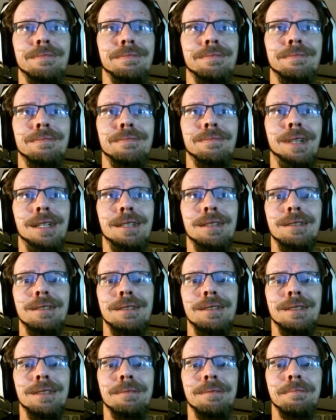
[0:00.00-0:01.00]
but
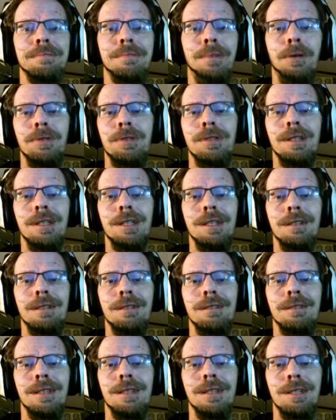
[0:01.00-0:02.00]
mostly
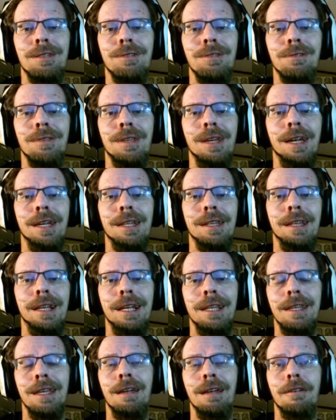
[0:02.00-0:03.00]
they do that,
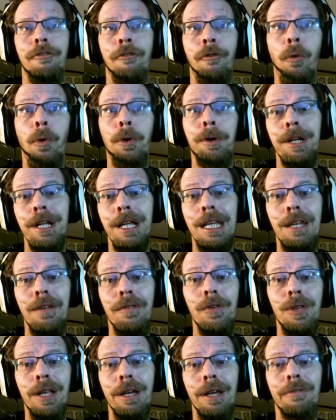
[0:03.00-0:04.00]
like they afford to
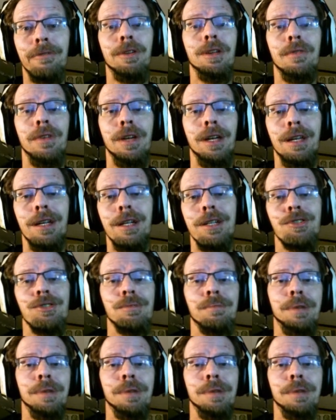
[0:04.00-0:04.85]
give you that free vacation by